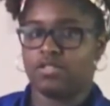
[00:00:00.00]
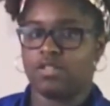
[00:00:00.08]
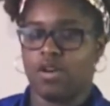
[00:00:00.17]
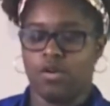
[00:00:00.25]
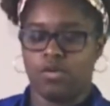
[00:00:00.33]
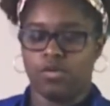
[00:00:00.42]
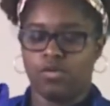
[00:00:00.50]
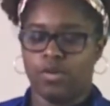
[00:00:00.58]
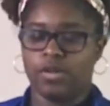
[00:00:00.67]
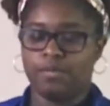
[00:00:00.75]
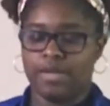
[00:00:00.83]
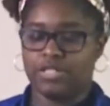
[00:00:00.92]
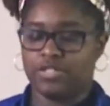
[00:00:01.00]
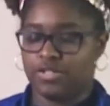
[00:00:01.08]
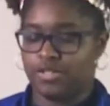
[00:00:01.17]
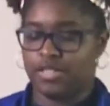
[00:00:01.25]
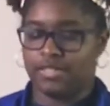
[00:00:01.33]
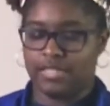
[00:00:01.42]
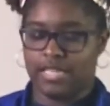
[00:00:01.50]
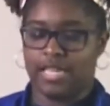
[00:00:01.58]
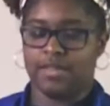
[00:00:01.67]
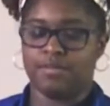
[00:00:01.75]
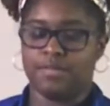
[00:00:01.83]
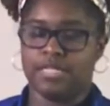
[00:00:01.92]
So you want to make sure that the
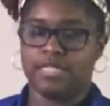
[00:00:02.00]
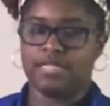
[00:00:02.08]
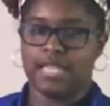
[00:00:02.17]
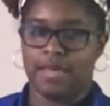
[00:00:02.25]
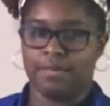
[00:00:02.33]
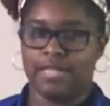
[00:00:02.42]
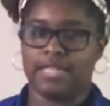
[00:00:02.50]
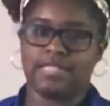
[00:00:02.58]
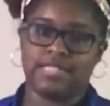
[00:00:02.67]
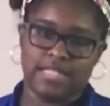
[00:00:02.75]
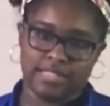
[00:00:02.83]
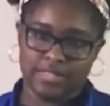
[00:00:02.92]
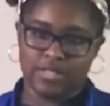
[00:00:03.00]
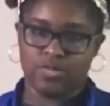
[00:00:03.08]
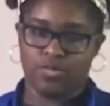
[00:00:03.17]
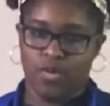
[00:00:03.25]
Camden tablet has done its